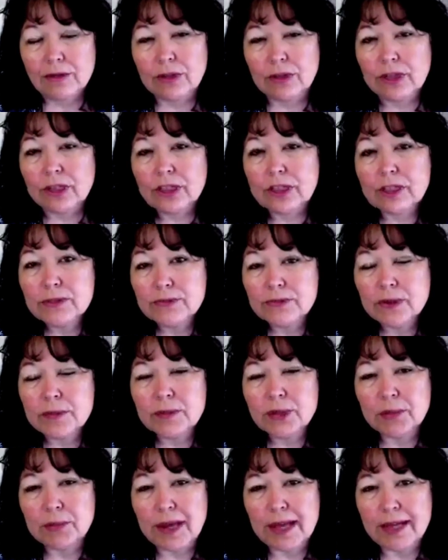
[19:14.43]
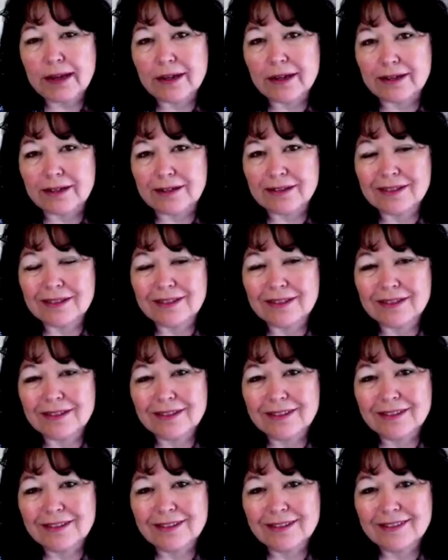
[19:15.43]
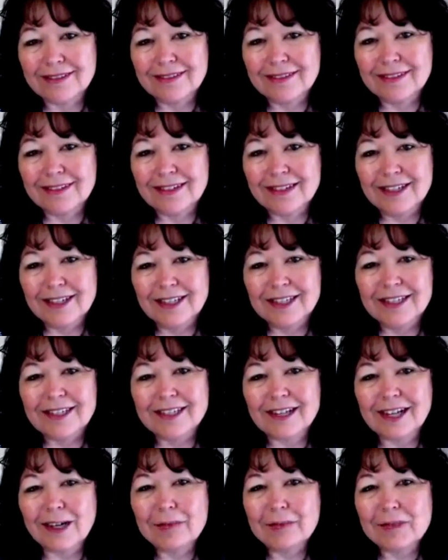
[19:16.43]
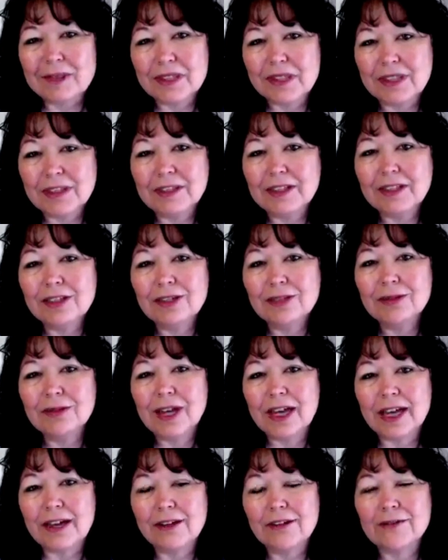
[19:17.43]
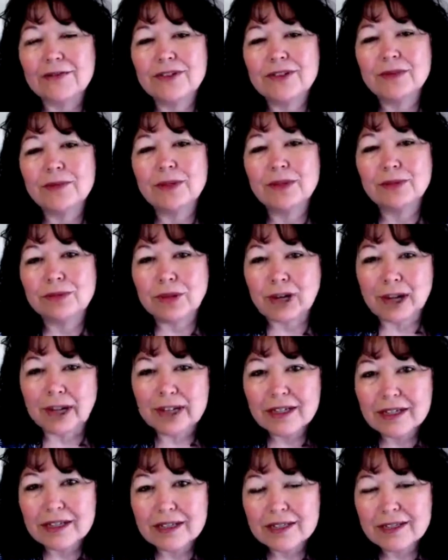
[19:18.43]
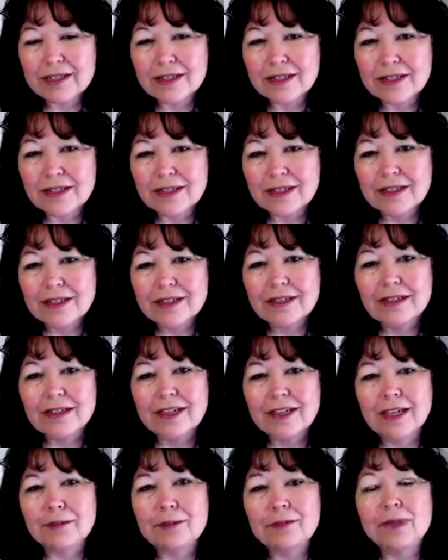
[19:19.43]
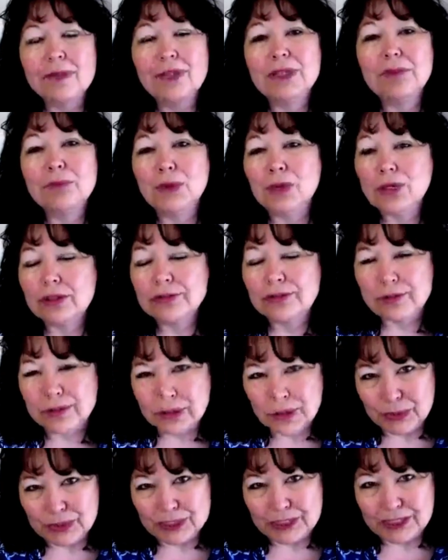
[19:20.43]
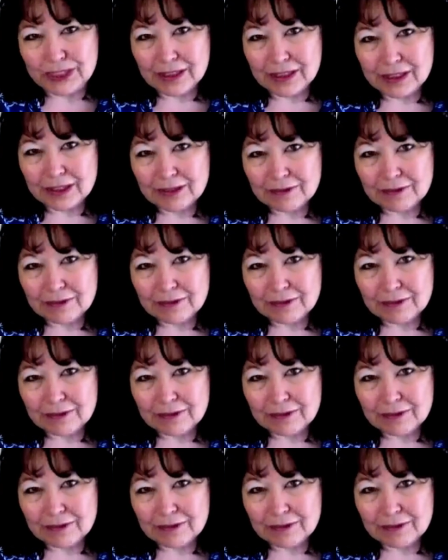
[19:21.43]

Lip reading: Release from your patterns. Stop thinking you have to be right and be more fluid.